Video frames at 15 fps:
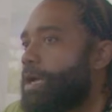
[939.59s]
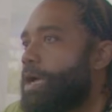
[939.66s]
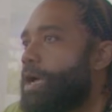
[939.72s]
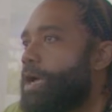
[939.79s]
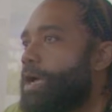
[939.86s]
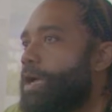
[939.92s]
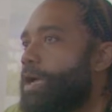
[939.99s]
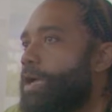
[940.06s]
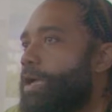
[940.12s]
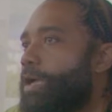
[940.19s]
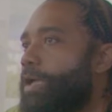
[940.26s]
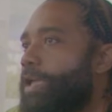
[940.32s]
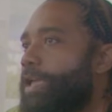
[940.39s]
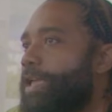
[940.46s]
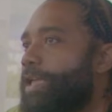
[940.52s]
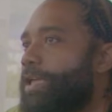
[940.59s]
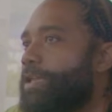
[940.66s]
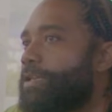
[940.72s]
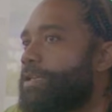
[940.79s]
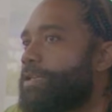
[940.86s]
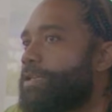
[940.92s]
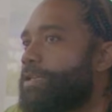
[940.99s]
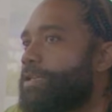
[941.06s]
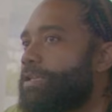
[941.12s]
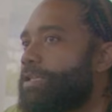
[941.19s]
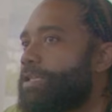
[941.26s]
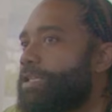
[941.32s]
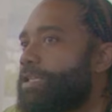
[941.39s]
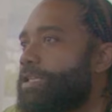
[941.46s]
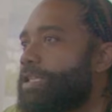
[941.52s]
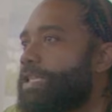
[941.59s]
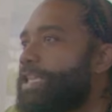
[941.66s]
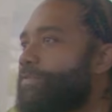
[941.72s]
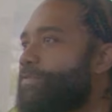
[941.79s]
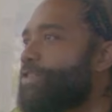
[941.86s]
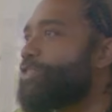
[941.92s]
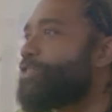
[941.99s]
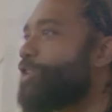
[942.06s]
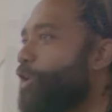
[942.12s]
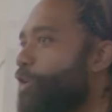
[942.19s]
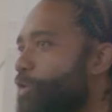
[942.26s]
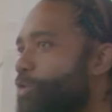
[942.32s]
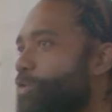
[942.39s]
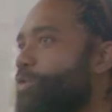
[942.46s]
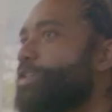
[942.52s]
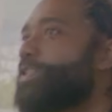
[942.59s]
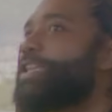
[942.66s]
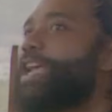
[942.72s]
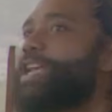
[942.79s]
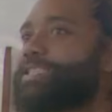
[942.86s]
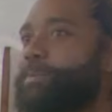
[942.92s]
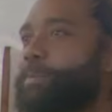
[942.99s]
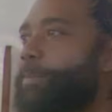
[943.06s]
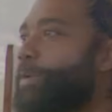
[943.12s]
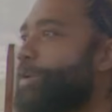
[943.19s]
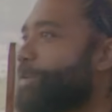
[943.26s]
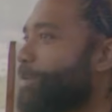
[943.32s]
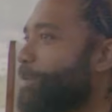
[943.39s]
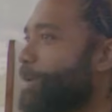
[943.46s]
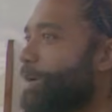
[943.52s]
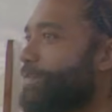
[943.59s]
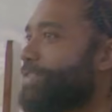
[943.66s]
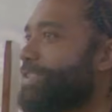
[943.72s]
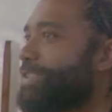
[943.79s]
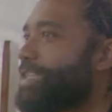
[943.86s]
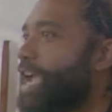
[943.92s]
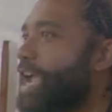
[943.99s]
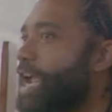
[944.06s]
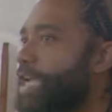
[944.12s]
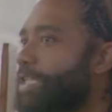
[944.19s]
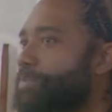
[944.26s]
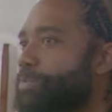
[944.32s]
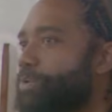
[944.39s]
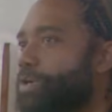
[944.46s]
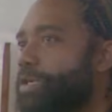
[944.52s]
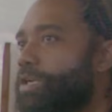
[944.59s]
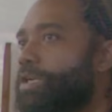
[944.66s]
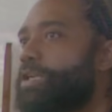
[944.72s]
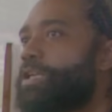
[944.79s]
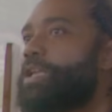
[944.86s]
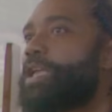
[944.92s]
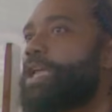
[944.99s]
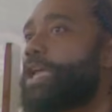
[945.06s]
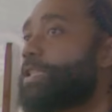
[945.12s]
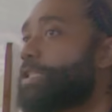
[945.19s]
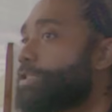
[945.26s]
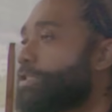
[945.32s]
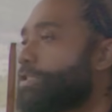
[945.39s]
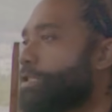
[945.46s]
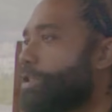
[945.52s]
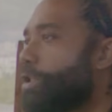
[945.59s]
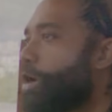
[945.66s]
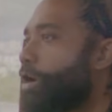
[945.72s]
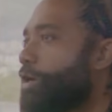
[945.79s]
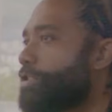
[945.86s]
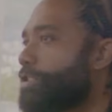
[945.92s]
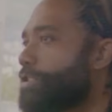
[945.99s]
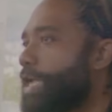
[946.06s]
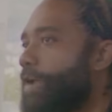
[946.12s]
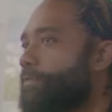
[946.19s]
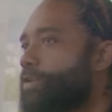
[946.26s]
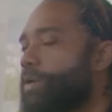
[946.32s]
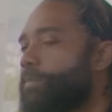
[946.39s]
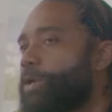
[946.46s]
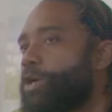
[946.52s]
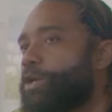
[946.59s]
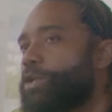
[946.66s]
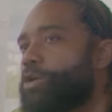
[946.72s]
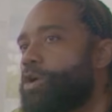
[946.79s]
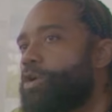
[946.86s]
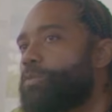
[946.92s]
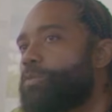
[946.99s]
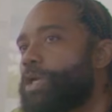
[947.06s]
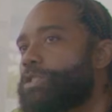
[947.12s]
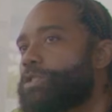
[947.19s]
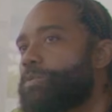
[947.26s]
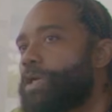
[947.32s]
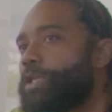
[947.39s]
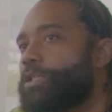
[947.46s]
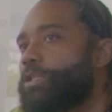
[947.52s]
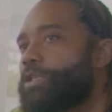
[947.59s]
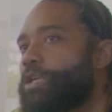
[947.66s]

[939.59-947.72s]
And even though, yes, I'm a member of the diaspora, and this is the largest African-American owned restaurant in the